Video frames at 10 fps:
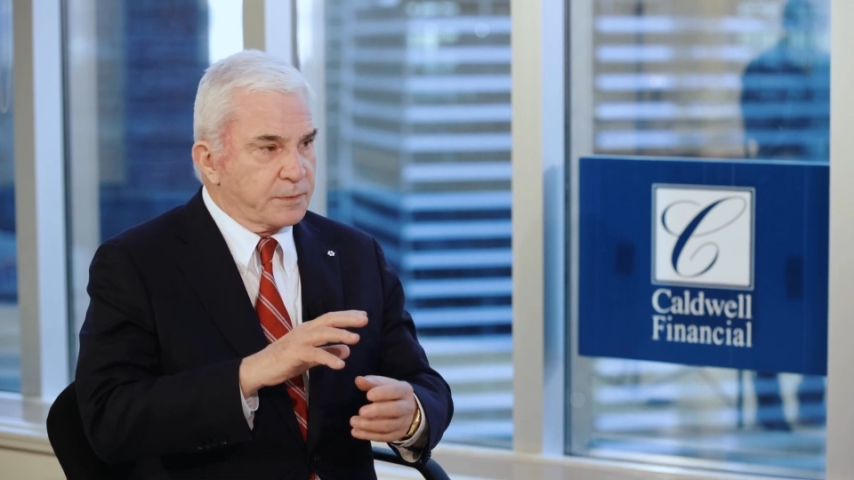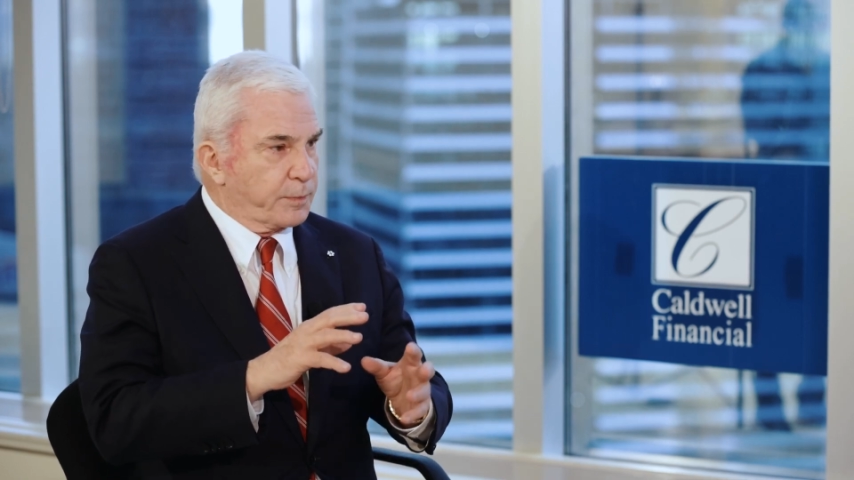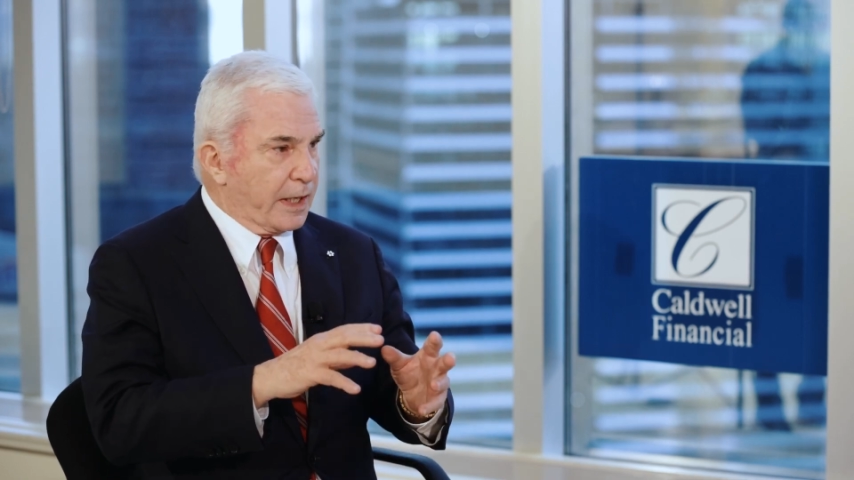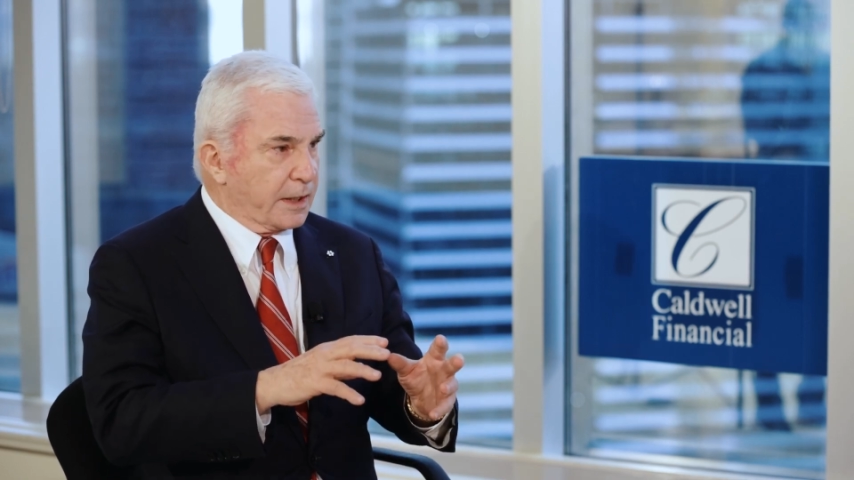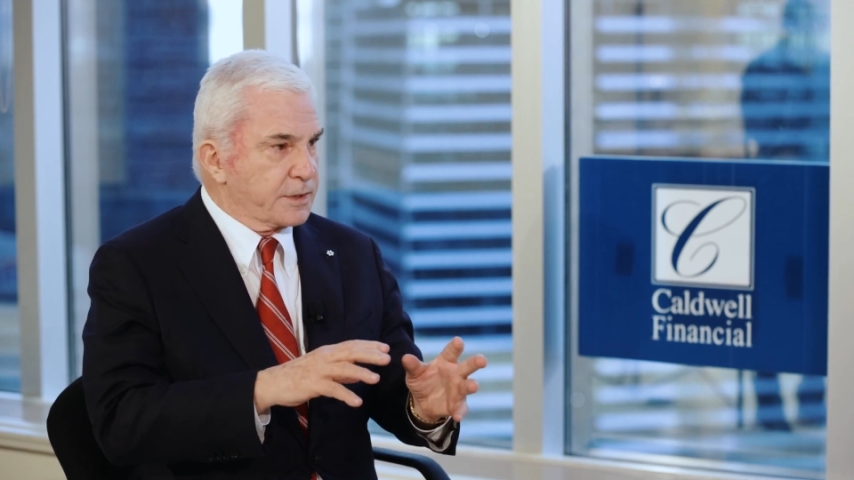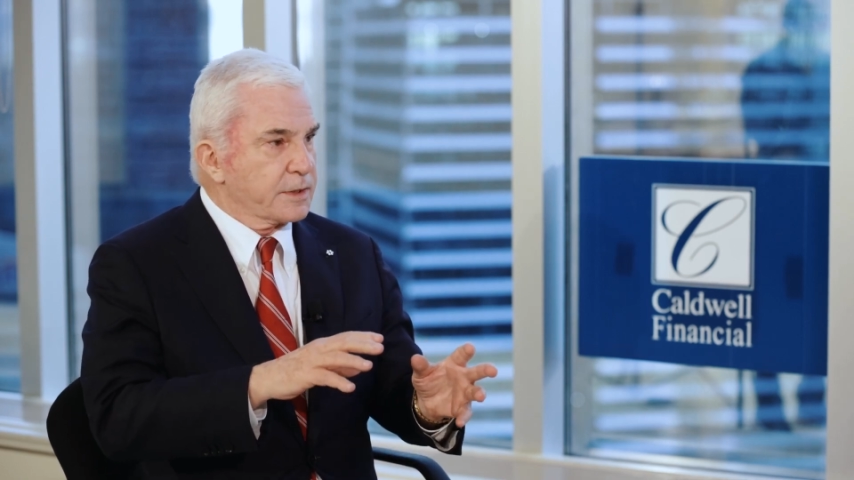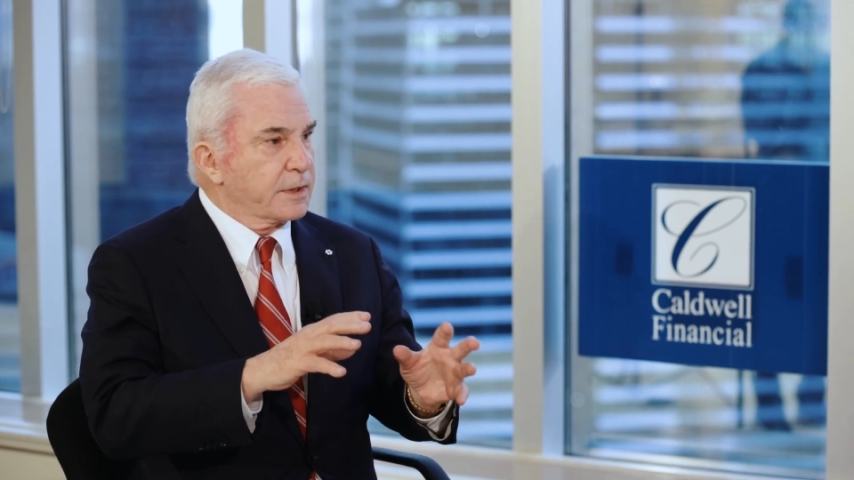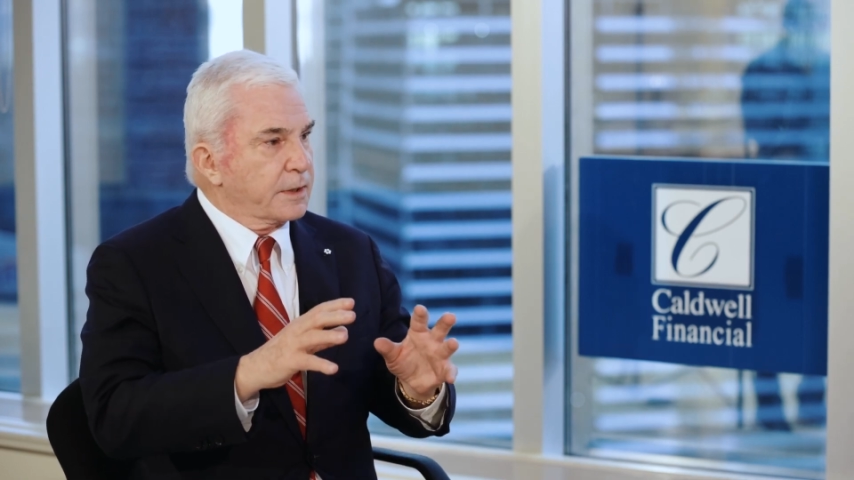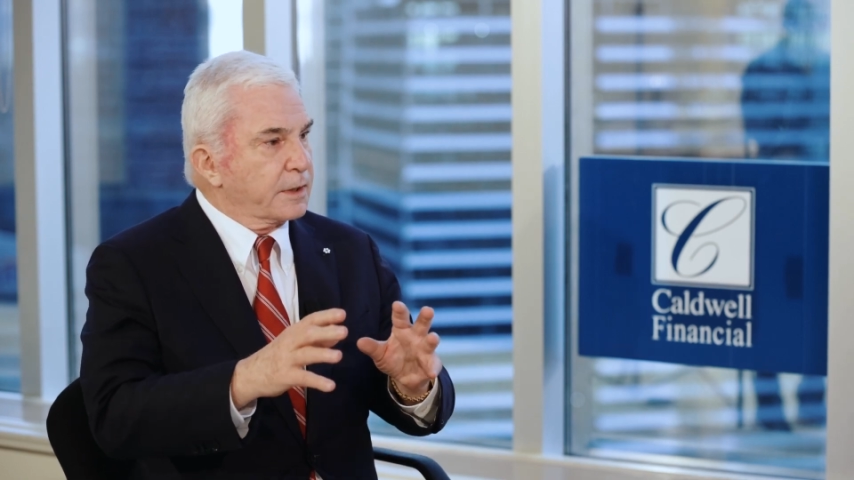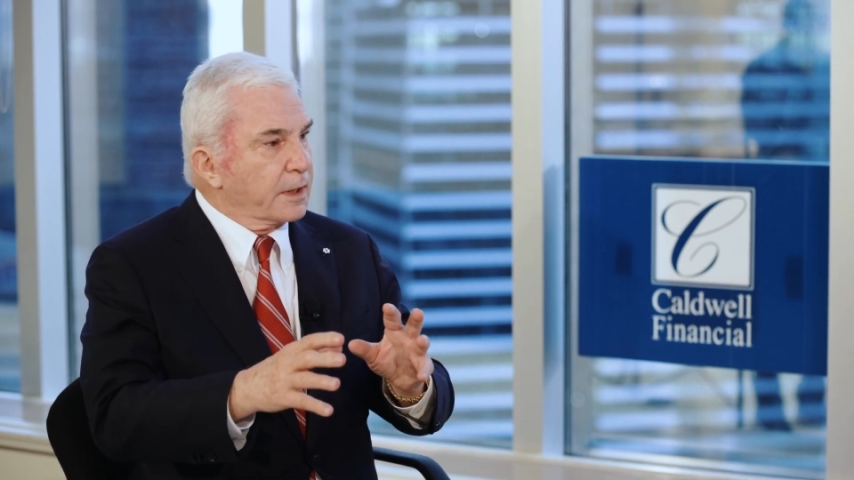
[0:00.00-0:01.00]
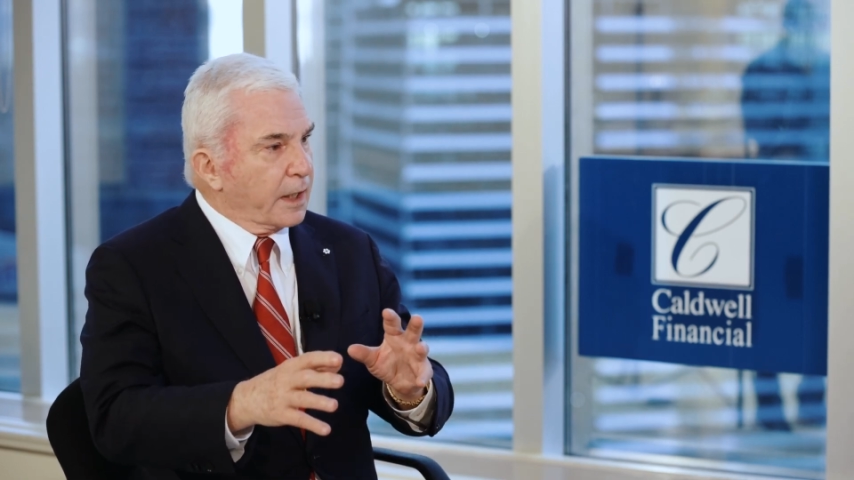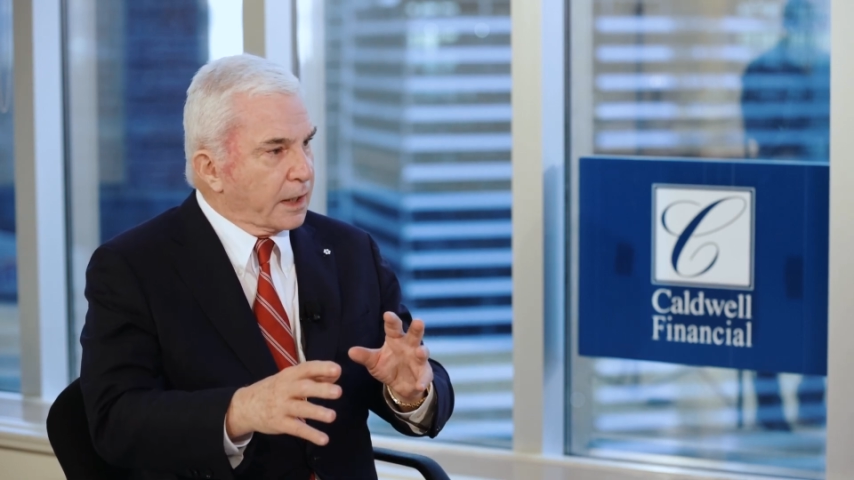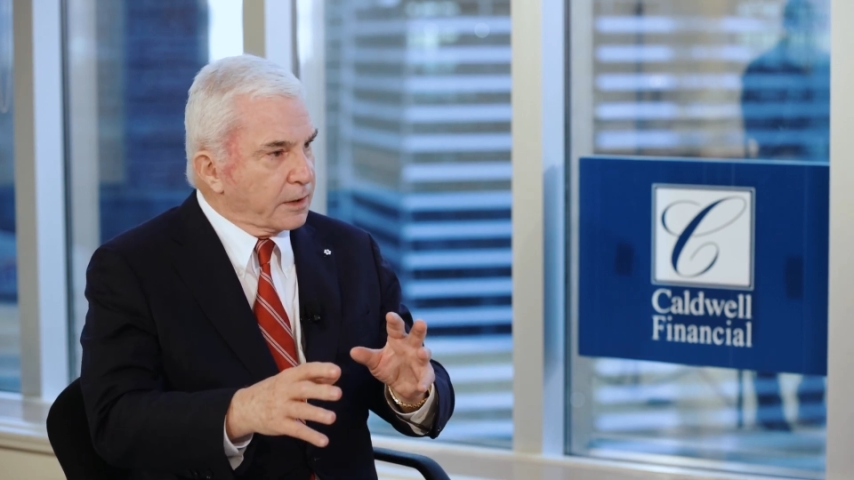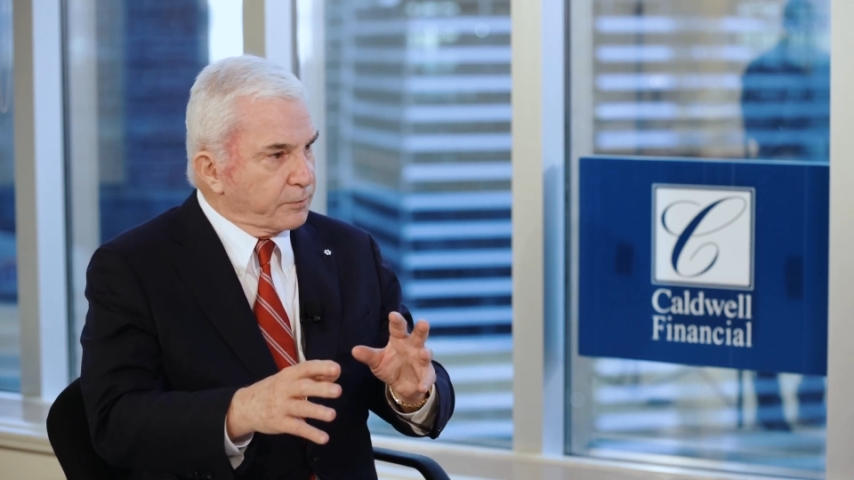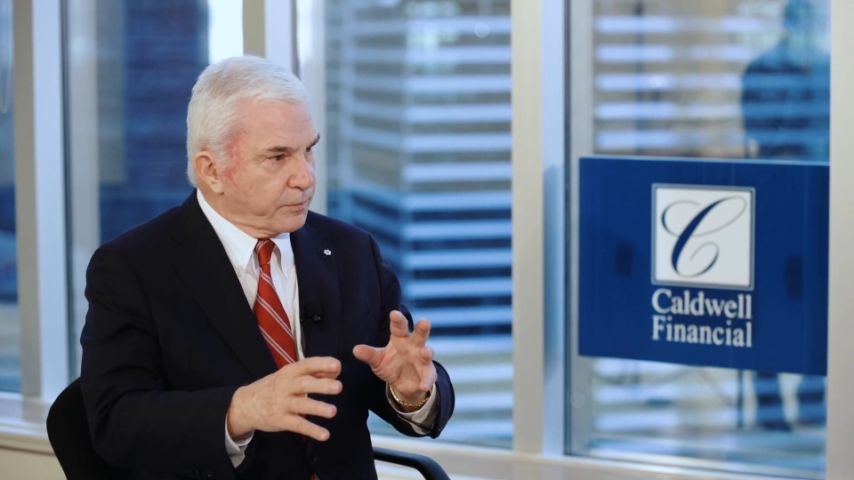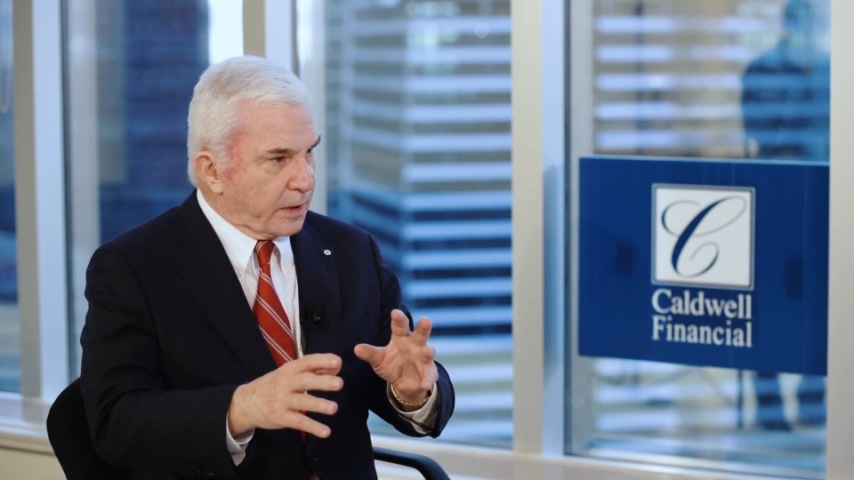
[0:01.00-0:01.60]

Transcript: banks and